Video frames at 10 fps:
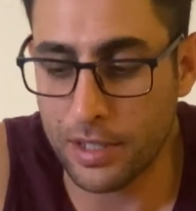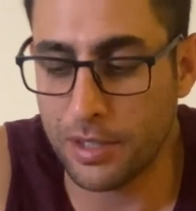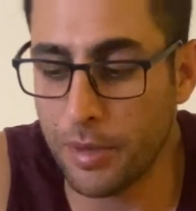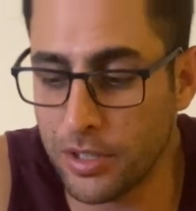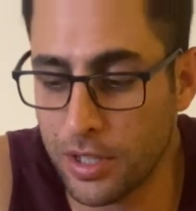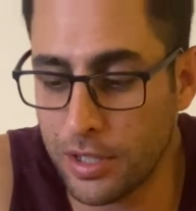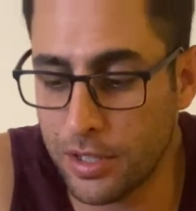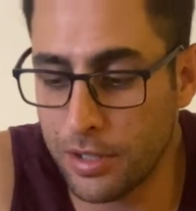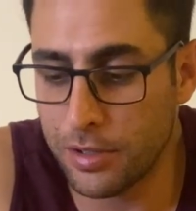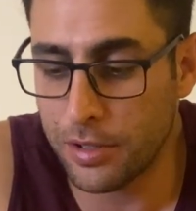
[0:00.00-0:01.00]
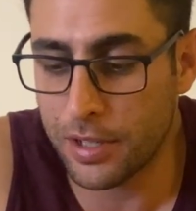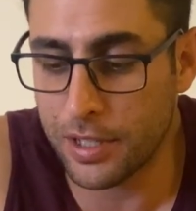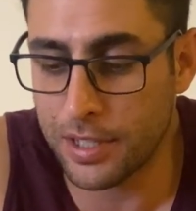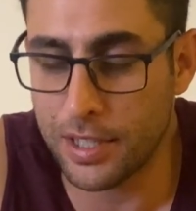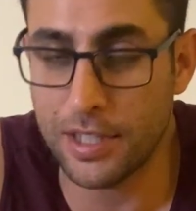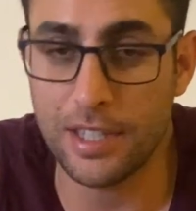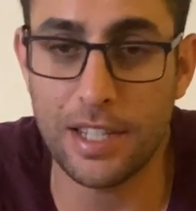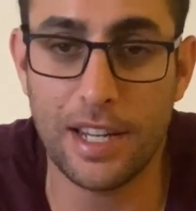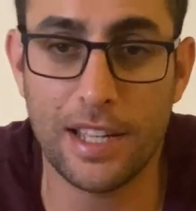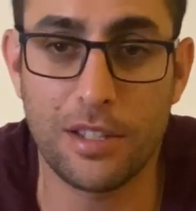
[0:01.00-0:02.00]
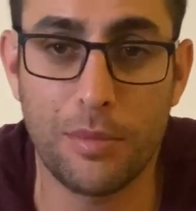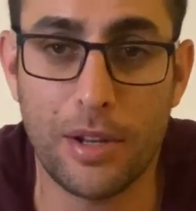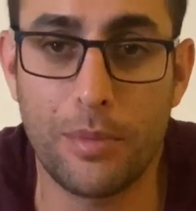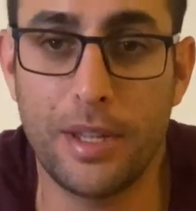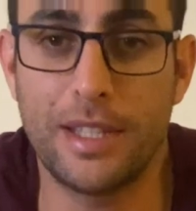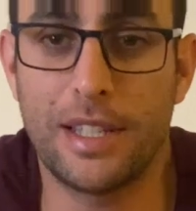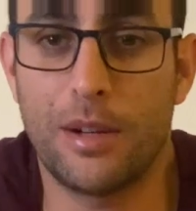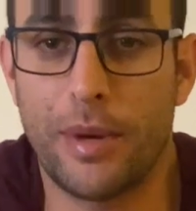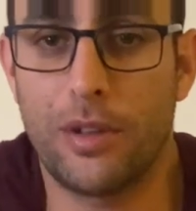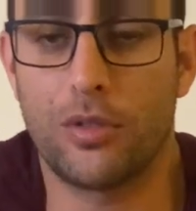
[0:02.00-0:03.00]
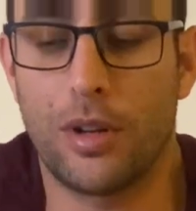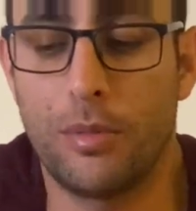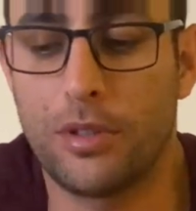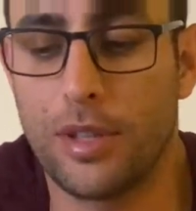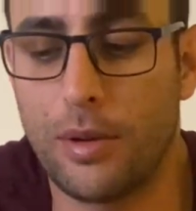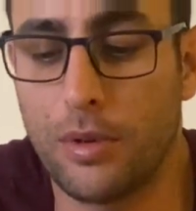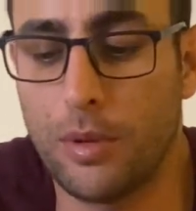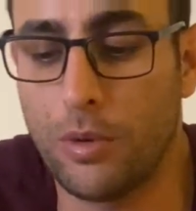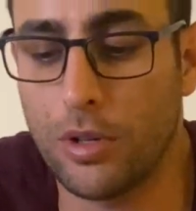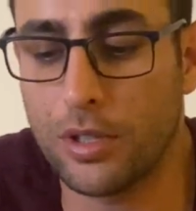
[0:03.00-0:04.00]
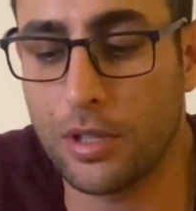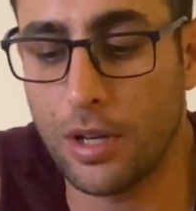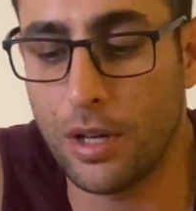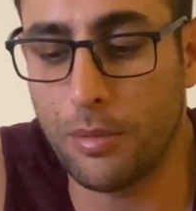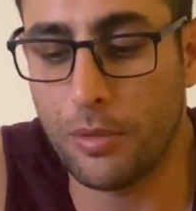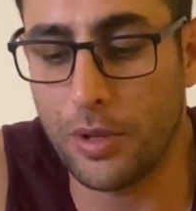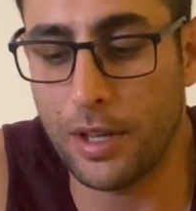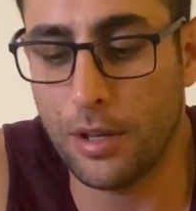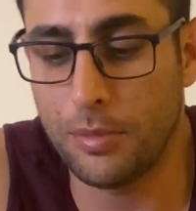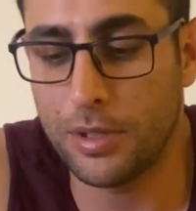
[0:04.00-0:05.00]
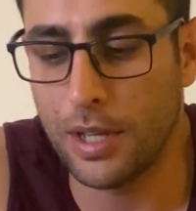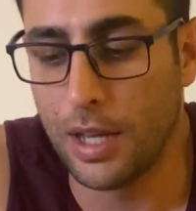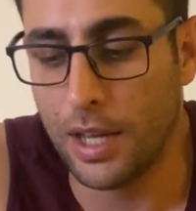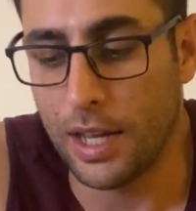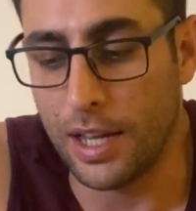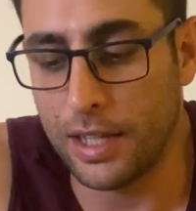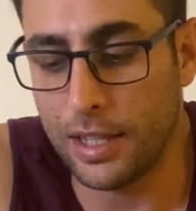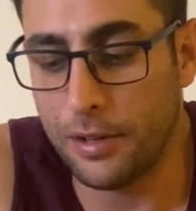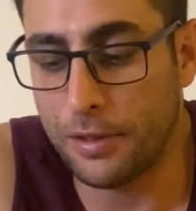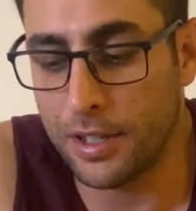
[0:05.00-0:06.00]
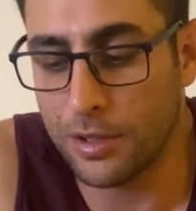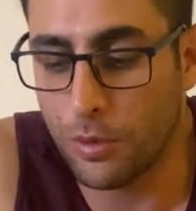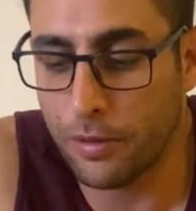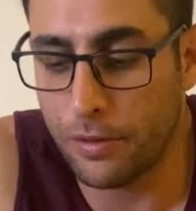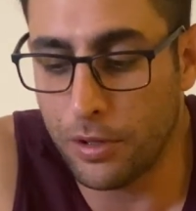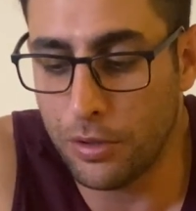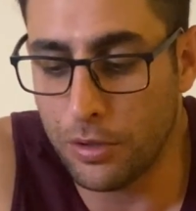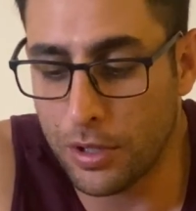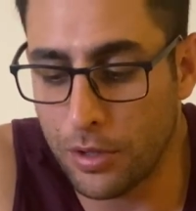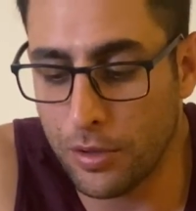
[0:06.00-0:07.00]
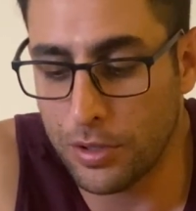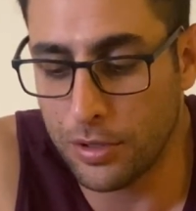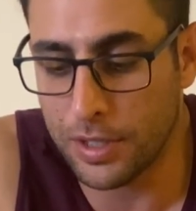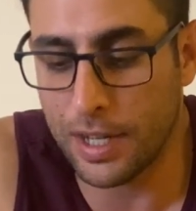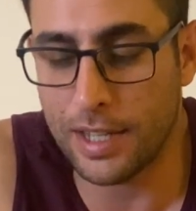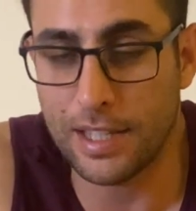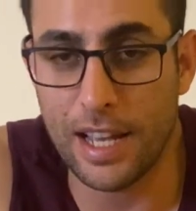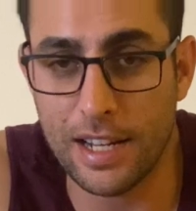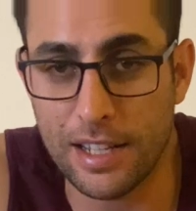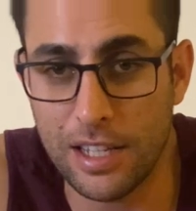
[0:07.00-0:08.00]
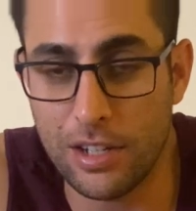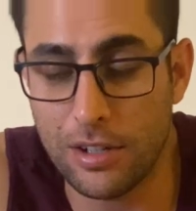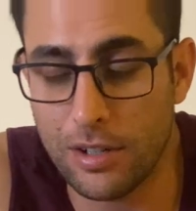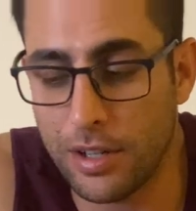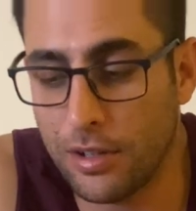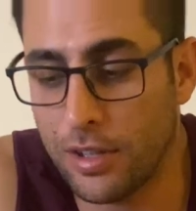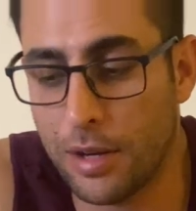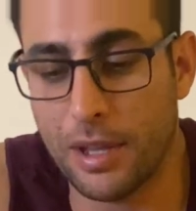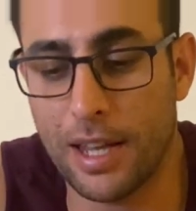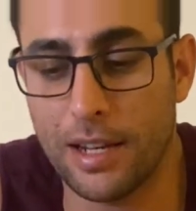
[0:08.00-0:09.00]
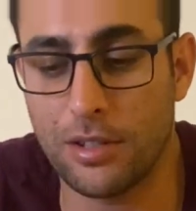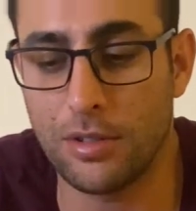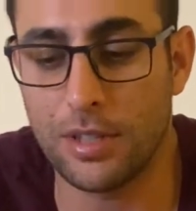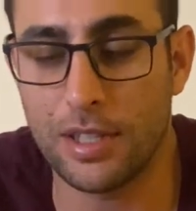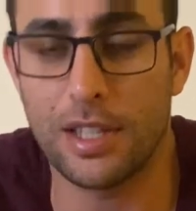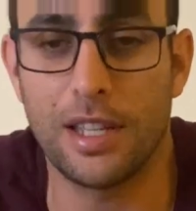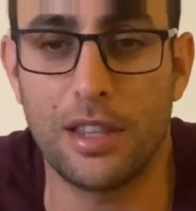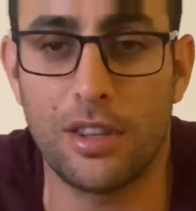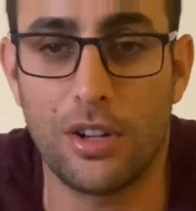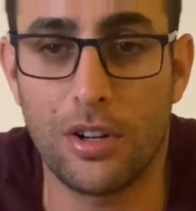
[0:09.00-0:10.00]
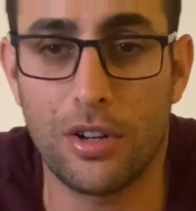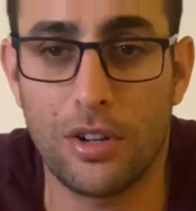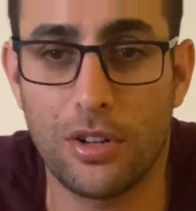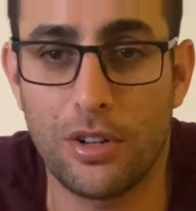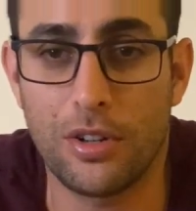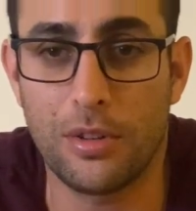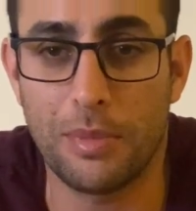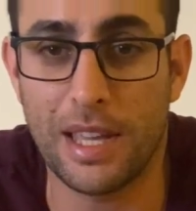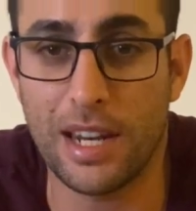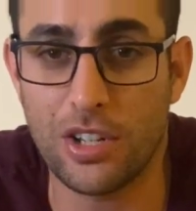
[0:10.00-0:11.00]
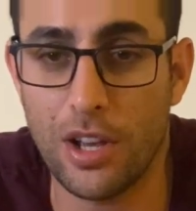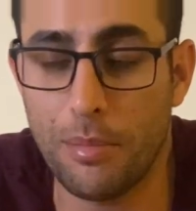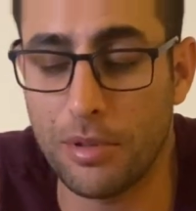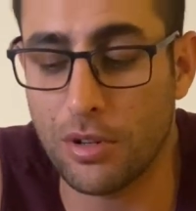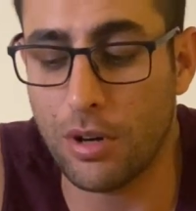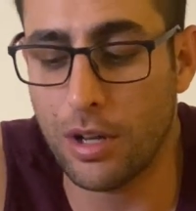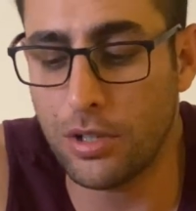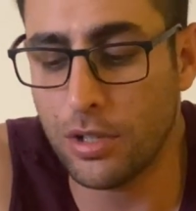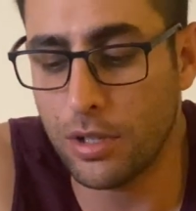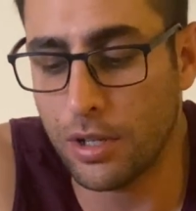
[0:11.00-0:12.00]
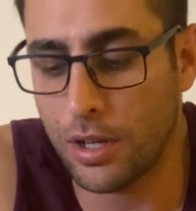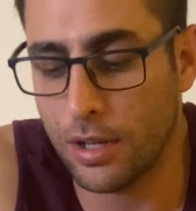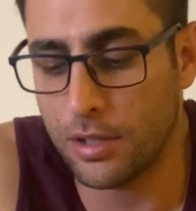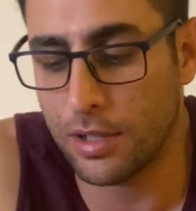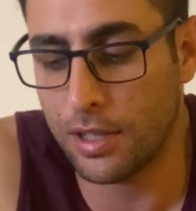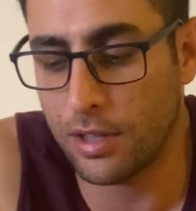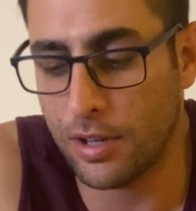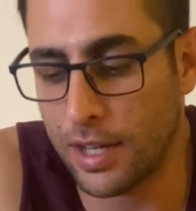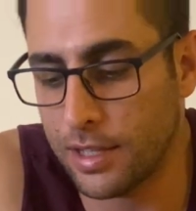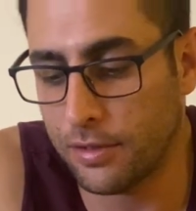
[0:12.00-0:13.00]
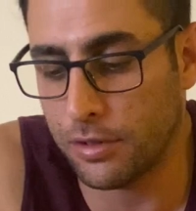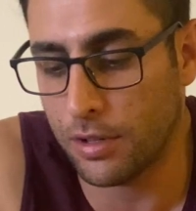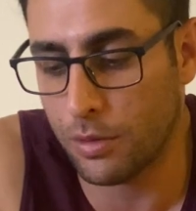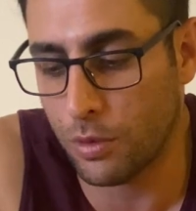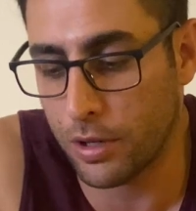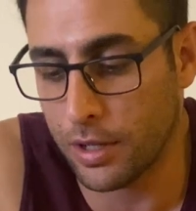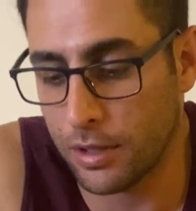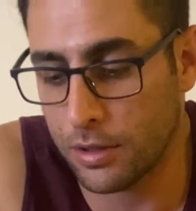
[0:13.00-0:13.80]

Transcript: Smells good too. Consistency. It has the microbeads in there, micro scrubbers, so that really works. Really helps. And then if it doesn't work for you, you can always use it as a hand cleaner. I know a lot of mechanics use this in their mechanic shop in the garage to clean their hands after they're done working.